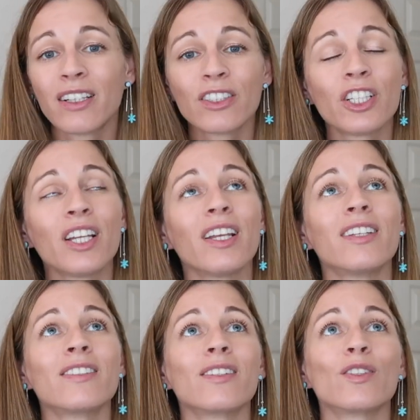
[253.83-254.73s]
She
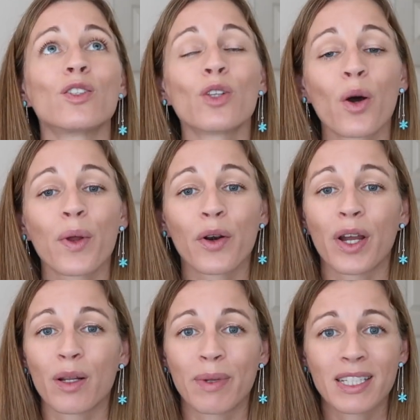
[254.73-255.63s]
is so
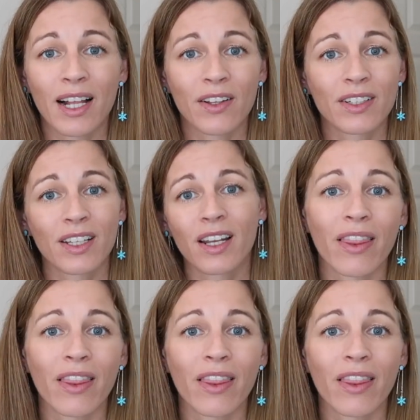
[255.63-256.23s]
incredibly talented.